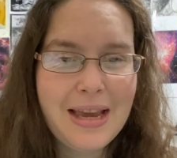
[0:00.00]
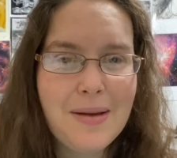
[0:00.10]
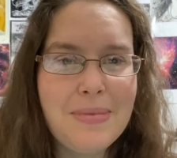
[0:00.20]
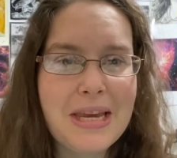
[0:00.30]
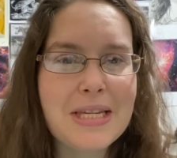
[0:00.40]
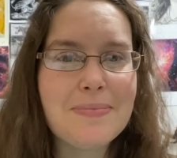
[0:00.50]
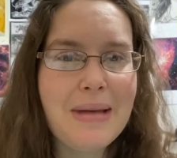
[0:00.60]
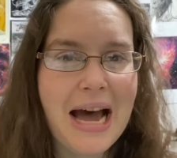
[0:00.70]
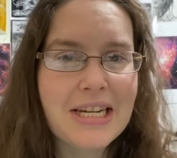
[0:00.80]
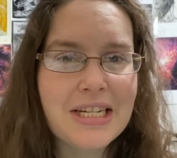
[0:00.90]
Because
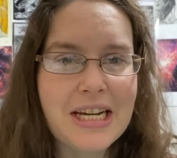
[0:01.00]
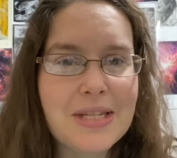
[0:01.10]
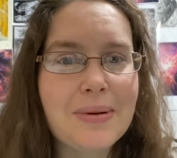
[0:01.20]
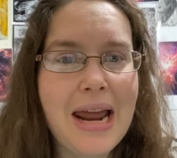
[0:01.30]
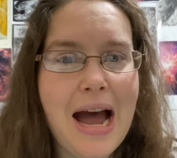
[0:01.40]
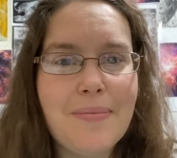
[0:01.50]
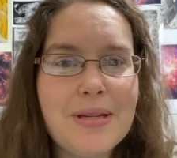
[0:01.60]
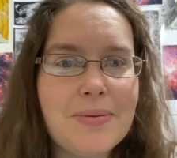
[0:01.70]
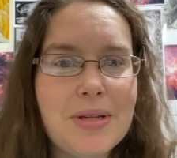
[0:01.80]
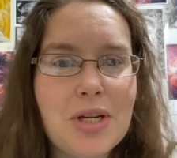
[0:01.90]
magic is what
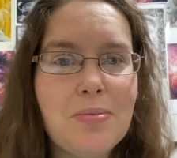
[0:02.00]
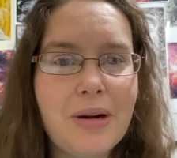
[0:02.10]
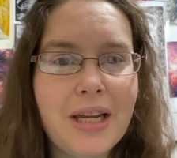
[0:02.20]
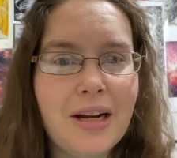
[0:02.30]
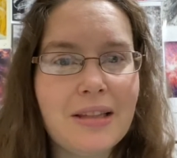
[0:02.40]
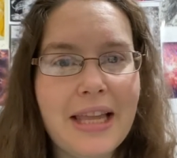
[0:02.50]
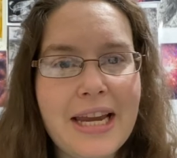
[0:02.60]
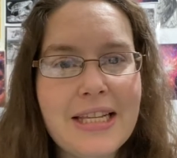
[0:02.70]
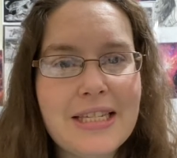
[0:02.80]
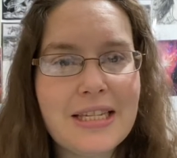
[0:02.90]
happens when you bring your
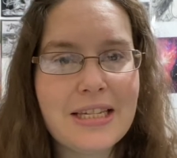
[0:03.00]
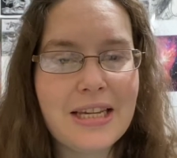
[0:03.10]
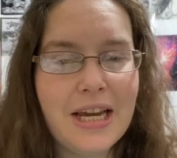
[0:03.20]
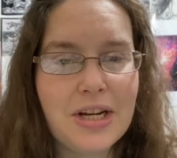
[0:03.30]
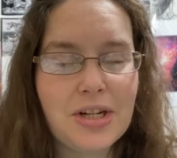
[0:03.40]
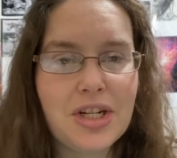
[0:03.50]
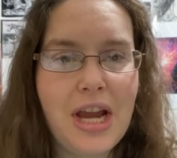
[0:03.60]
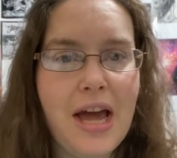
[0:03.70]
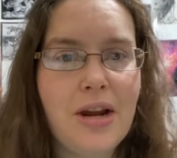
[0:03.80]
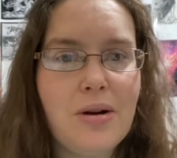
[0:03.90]
light and your
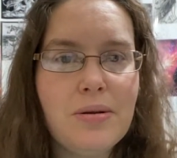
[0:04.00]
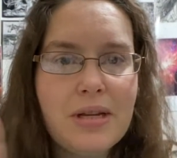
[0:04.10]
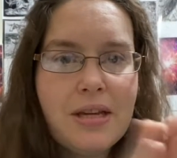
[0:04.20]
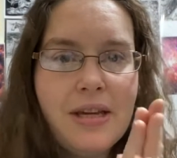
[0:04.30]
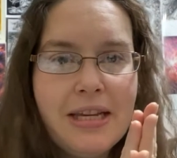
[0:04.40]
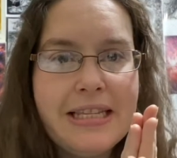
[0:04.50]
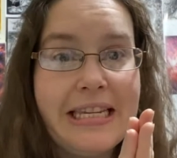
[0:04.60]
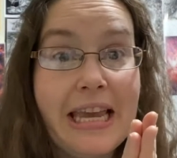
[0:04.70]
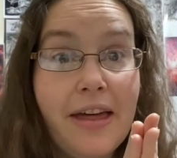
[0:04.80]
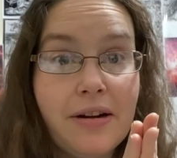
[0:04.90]
shadow
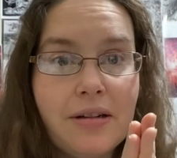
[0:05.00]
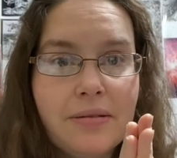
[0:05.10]
together.